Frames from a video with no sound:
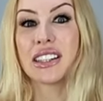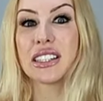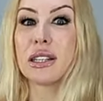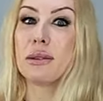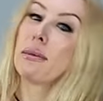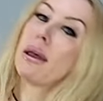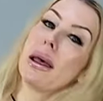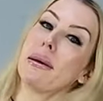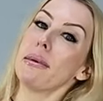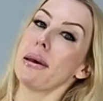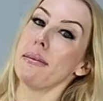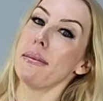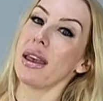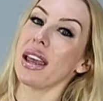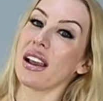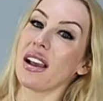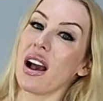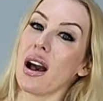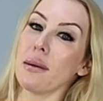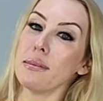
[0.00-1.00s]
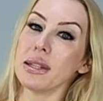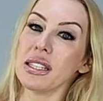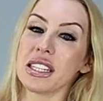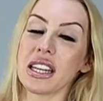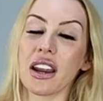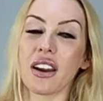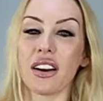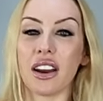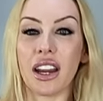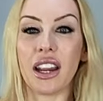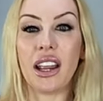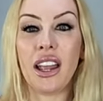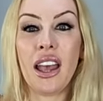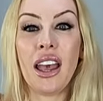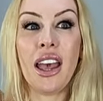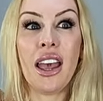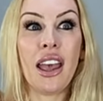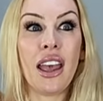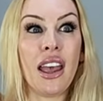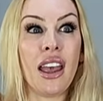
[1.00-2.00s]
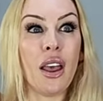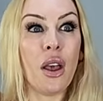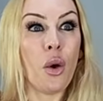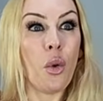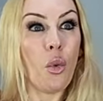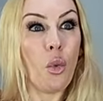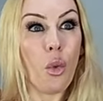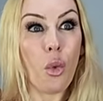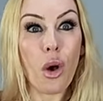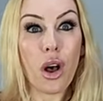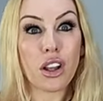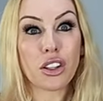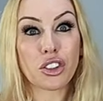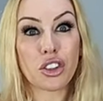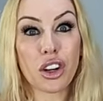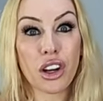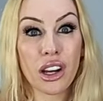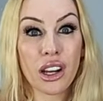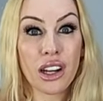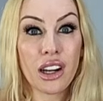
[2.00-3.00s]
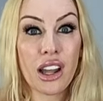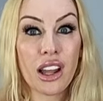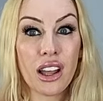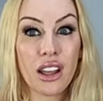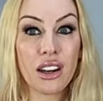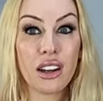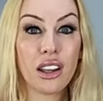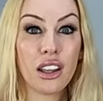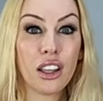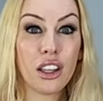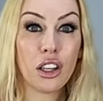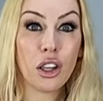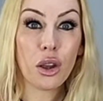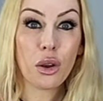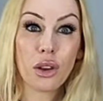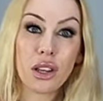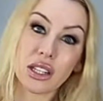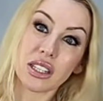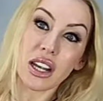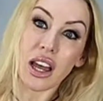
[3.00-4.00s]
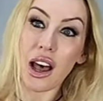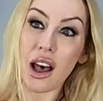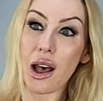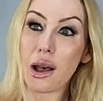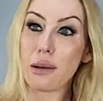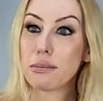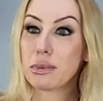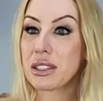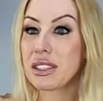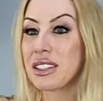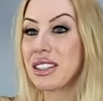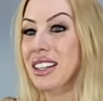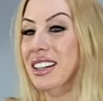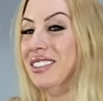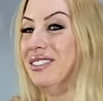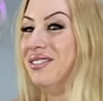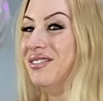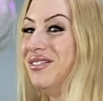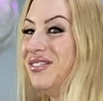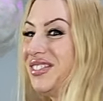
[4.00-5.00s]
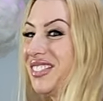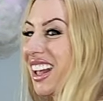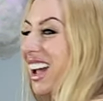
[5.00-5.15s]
Some MMA commentary while trying on yoga tops. All